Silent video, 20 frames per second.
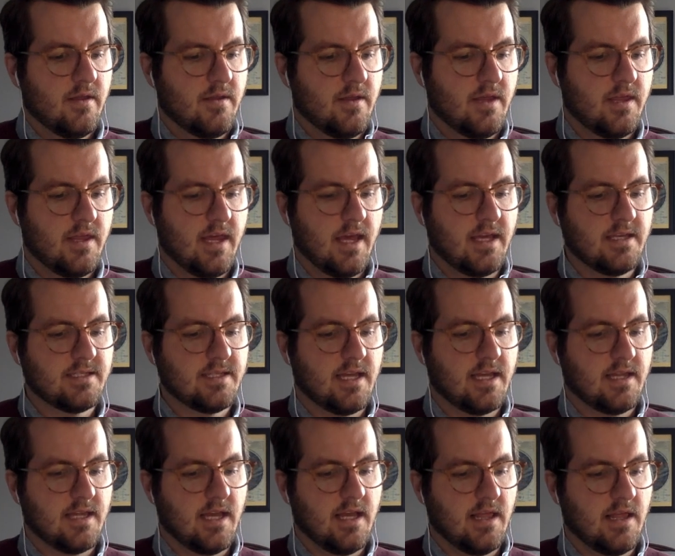the things
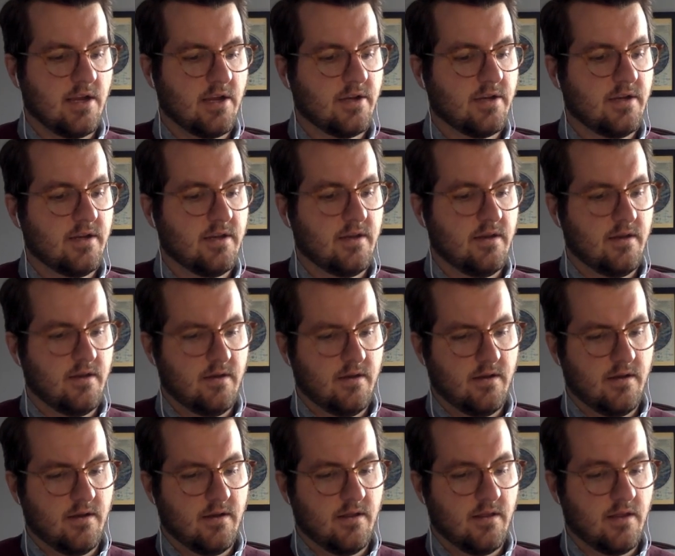that they learn,
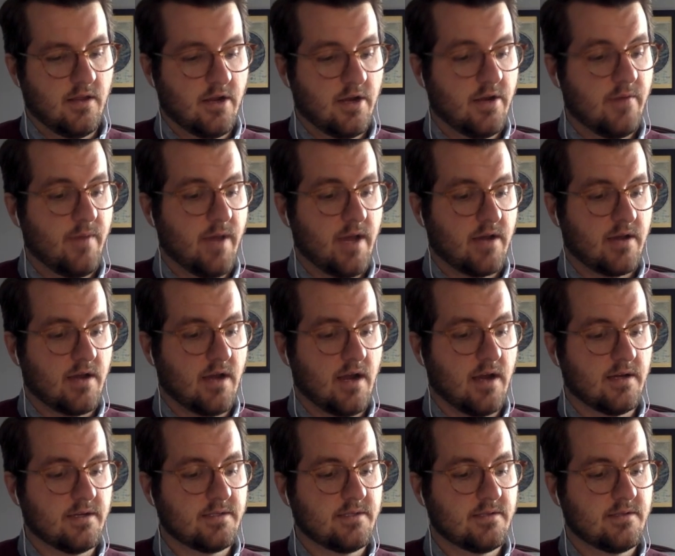learned about
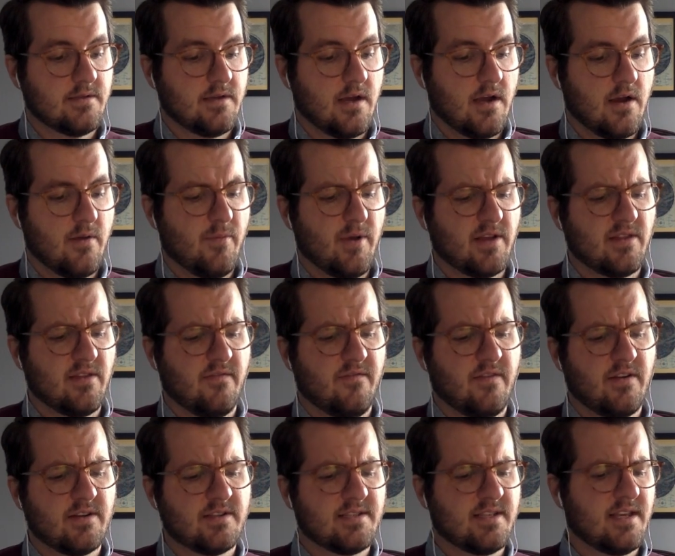cars are among the
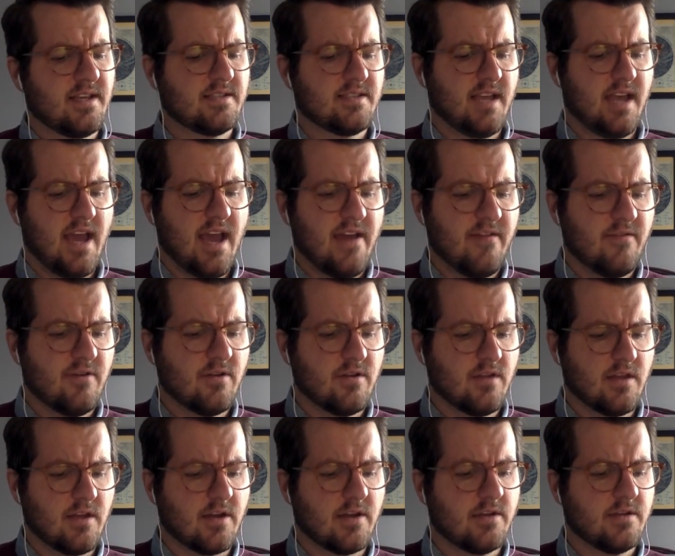first things they ever
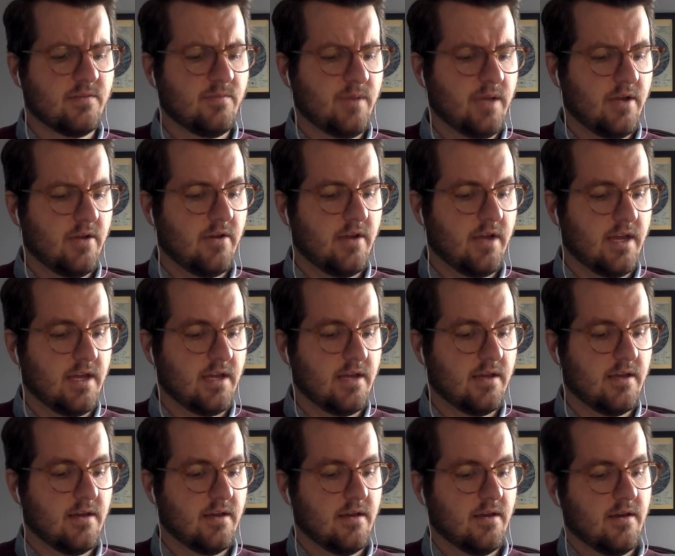learned, period.
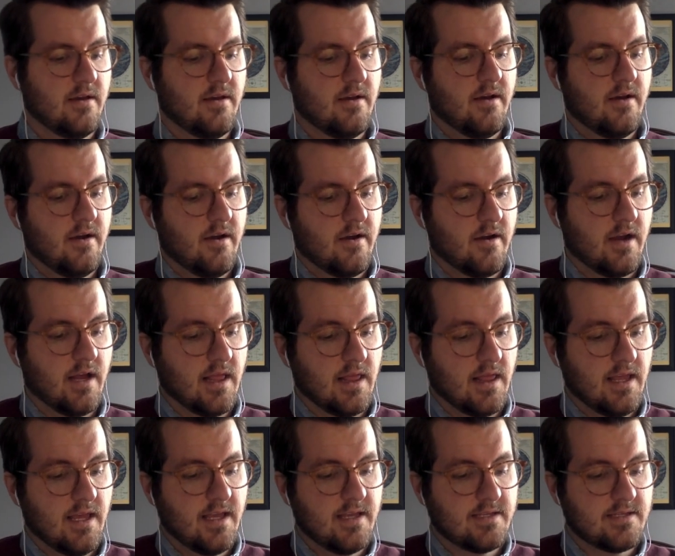Or at
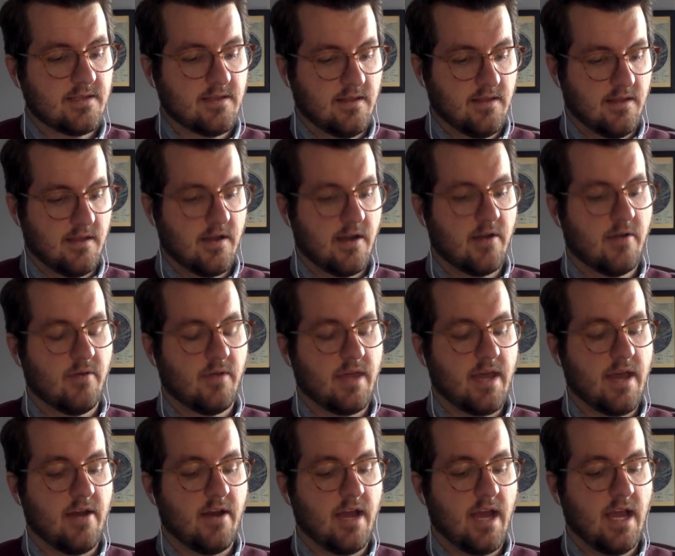least learned
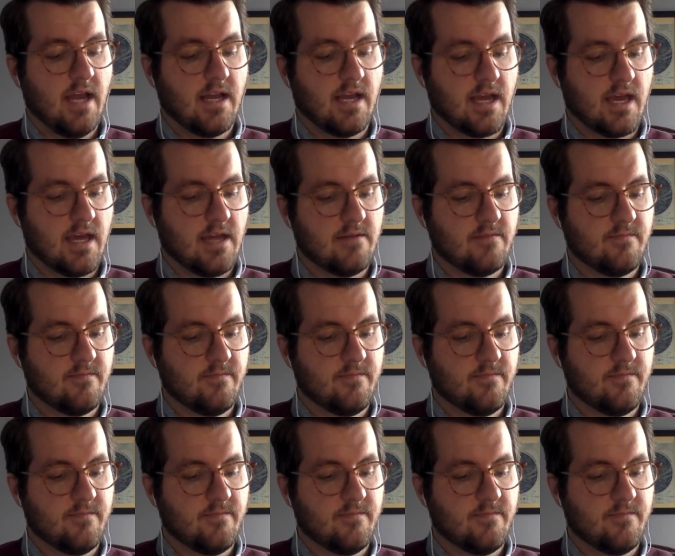without hating it.